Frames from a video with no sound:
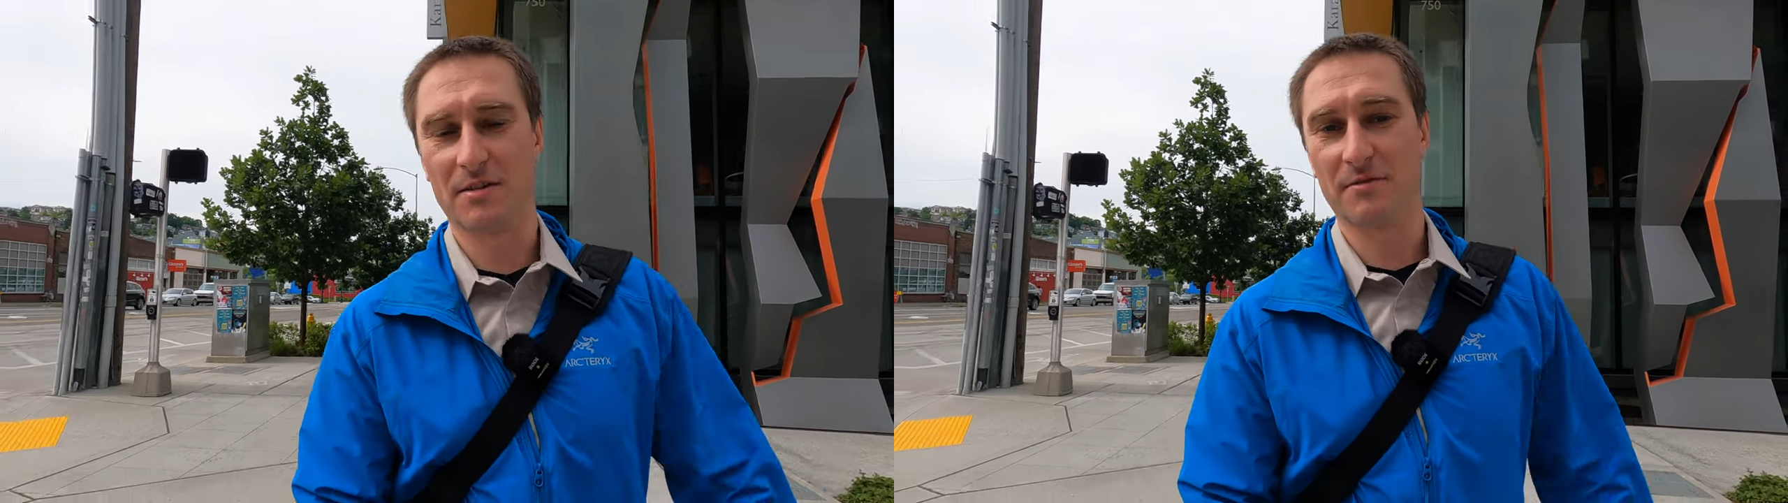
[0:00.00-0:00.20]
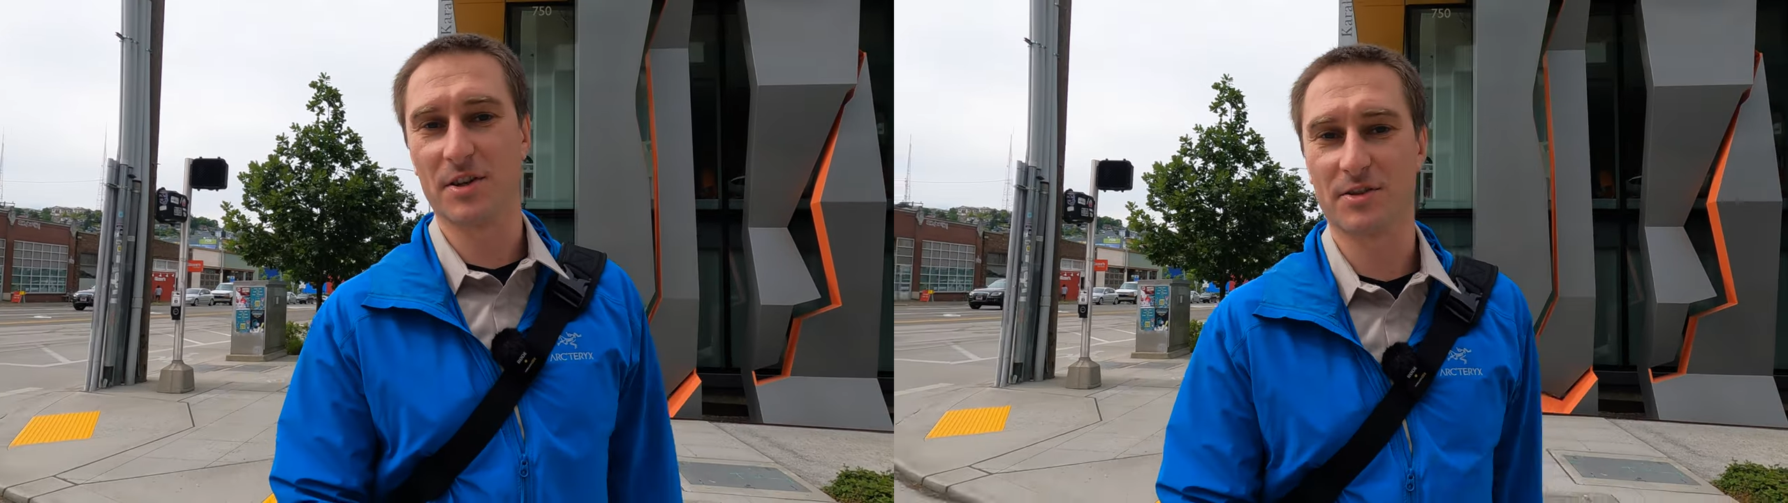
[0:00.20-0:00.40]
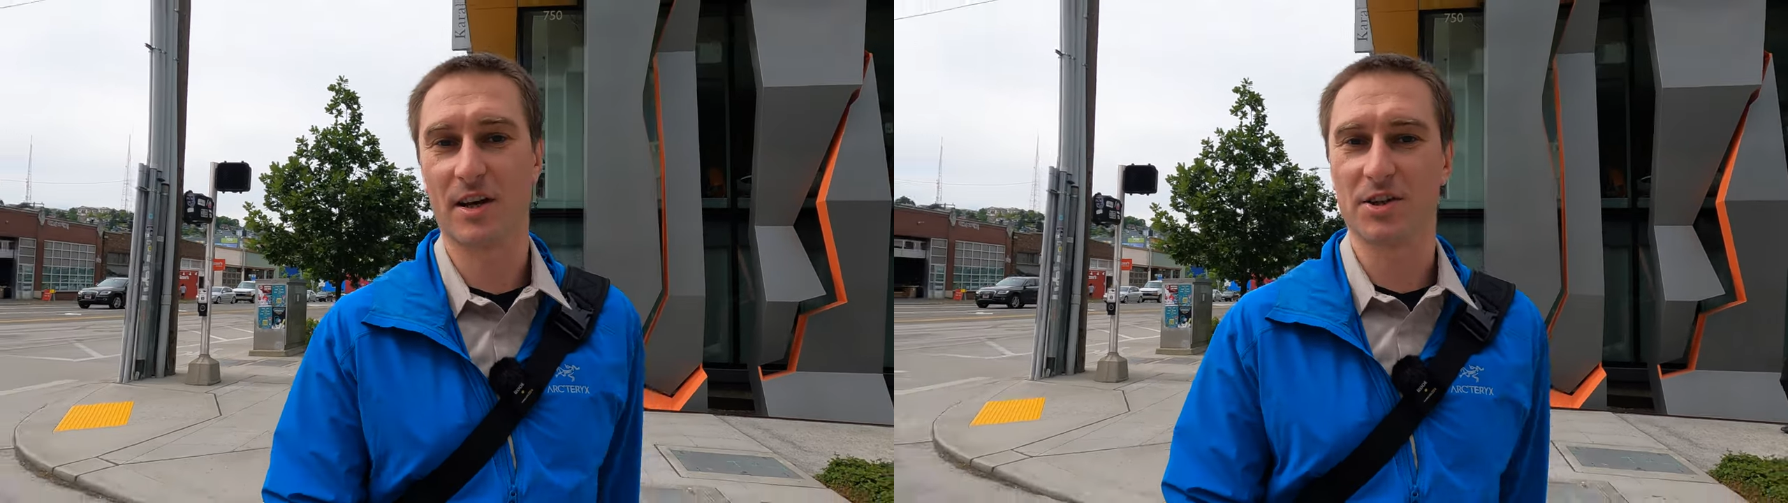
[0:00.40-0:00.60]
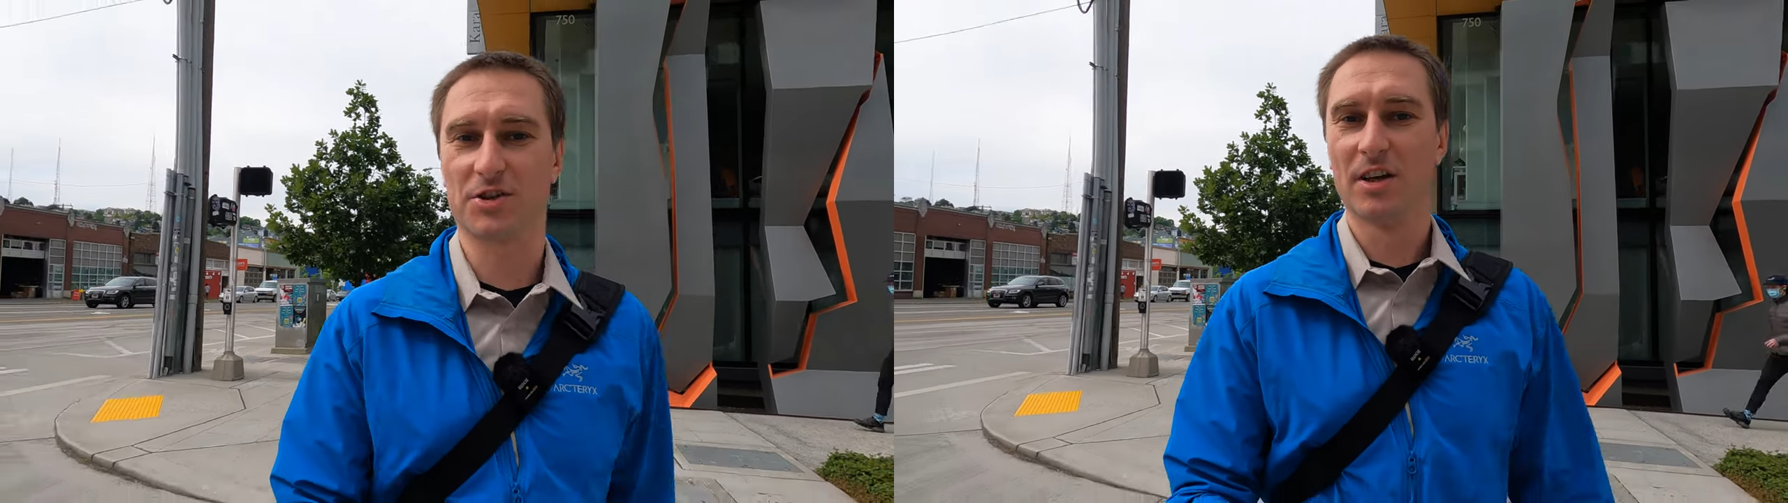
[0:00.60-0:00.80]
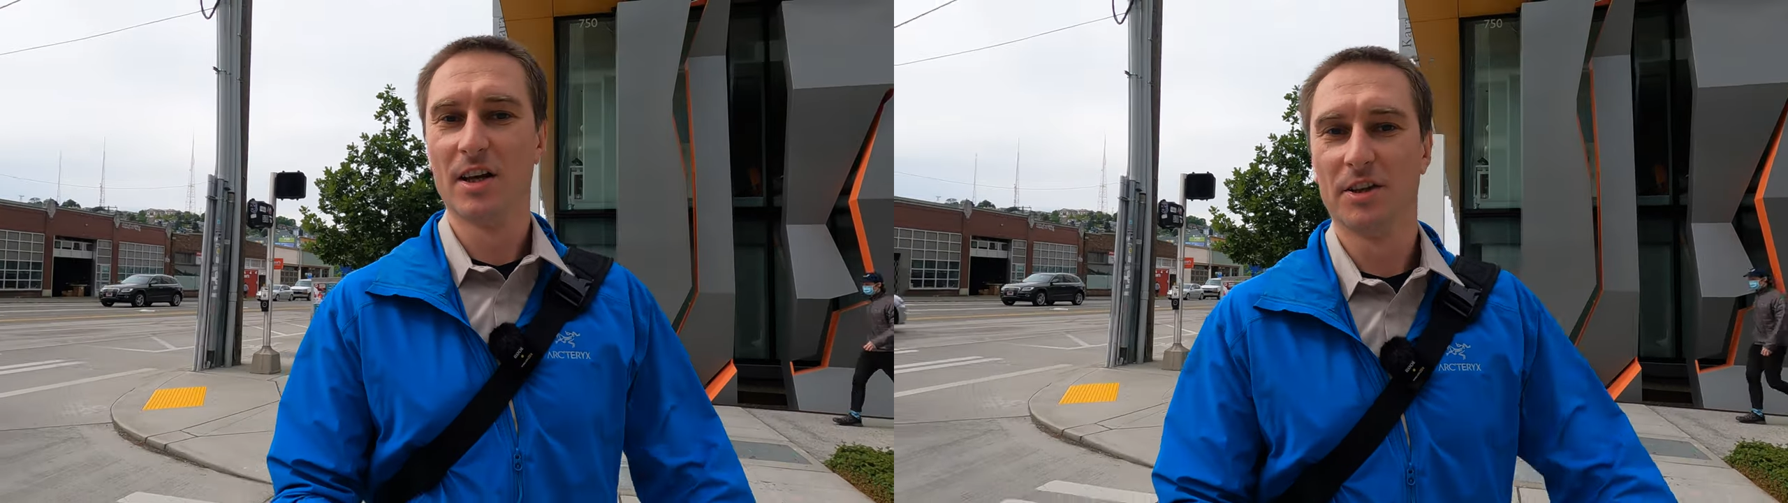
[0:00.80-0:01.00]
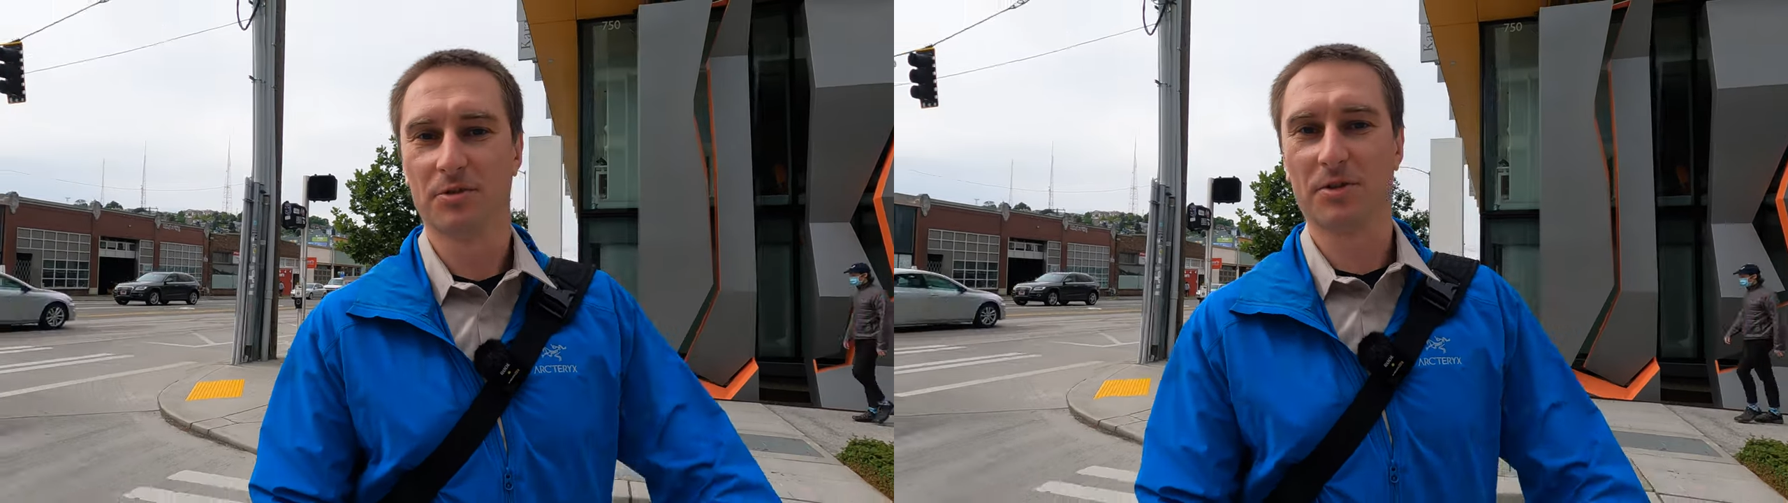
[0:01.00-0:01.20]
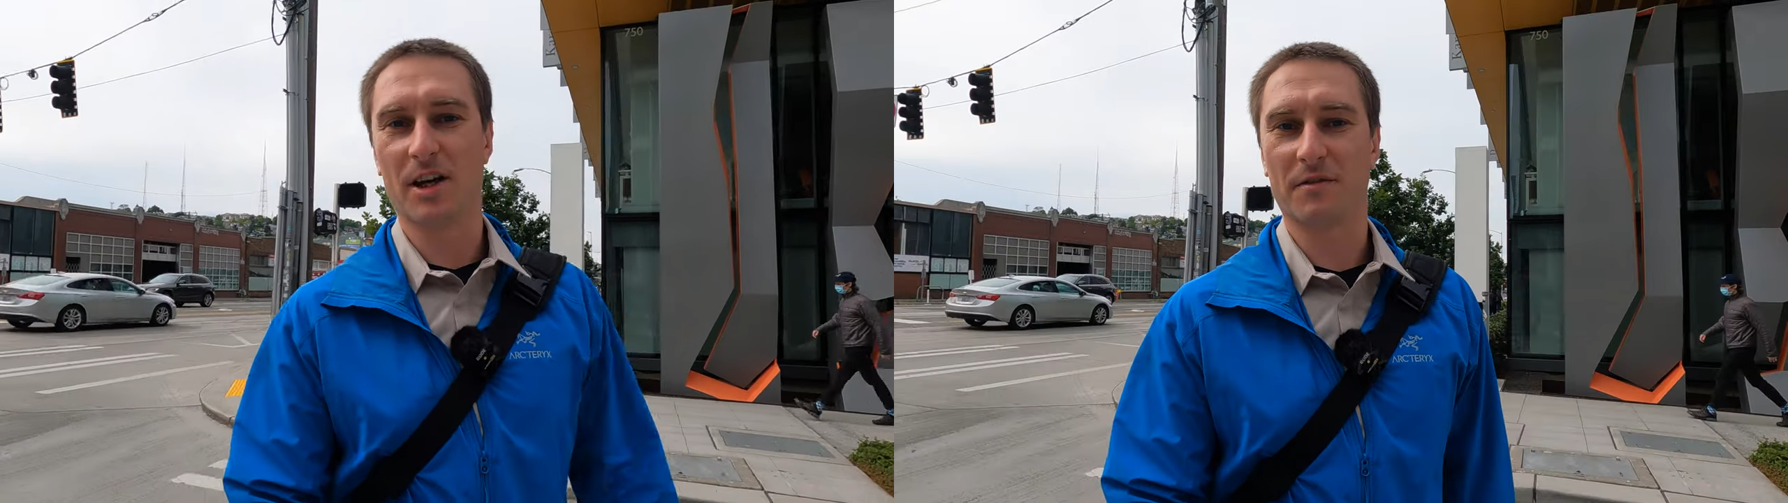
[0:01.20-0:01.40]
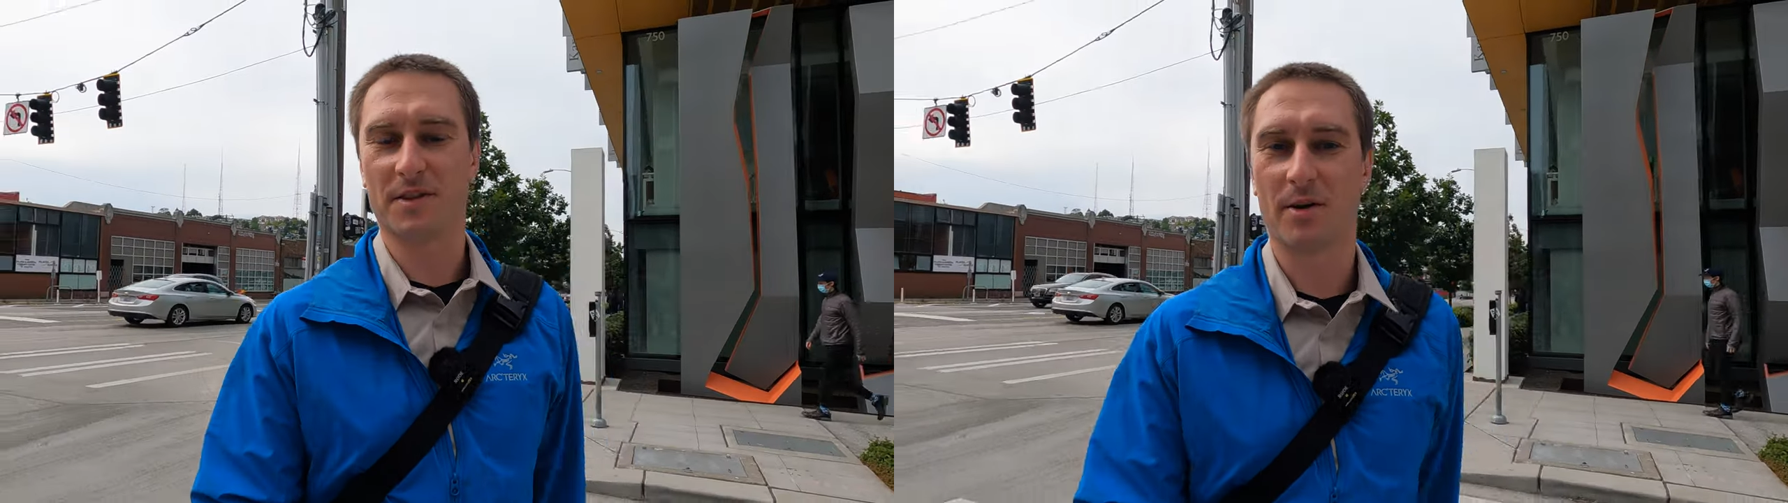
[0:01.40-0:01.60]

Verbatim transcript: very strange to have